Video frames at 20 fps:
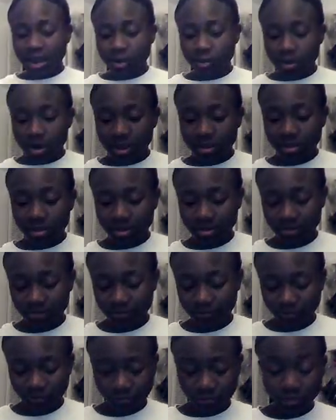why I want the
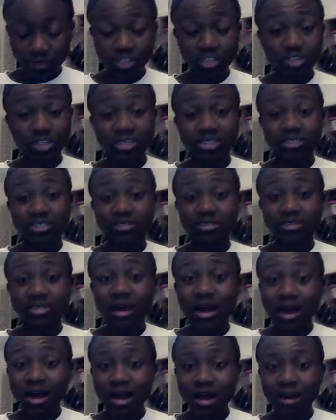FreeTress on
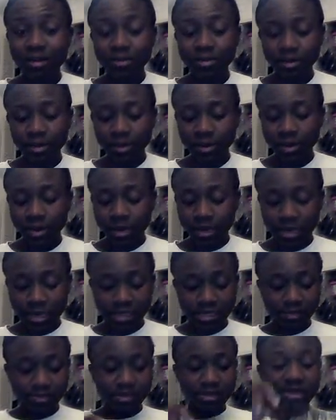top
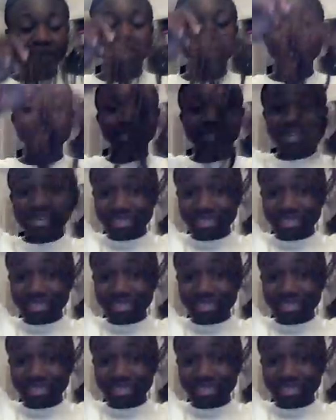is because